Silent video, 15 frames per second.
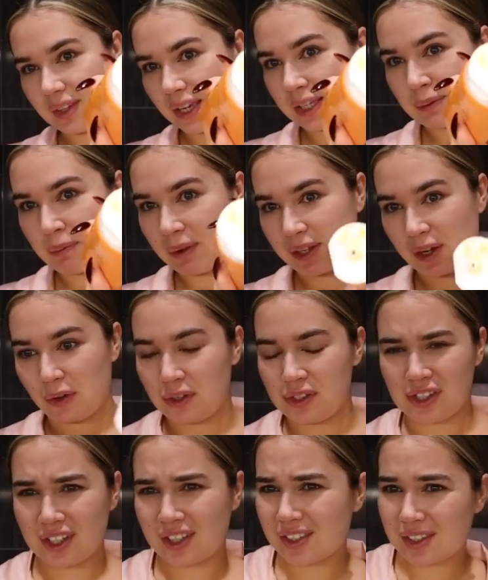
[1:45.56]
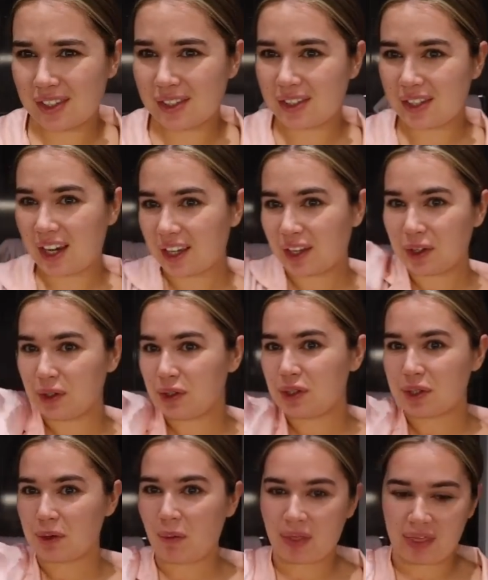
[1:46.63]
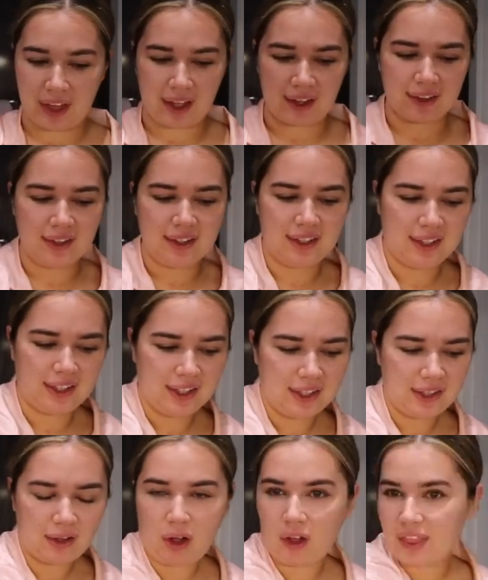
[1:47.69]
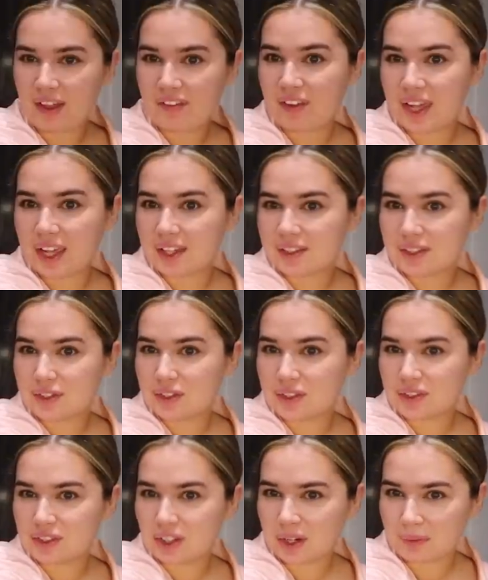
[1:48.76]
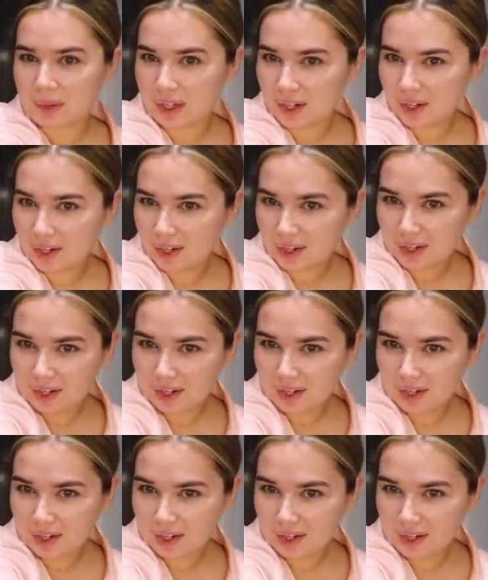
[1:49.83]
It smells like oranges. So like, who doesn't want that on their face? Do you know what I mean?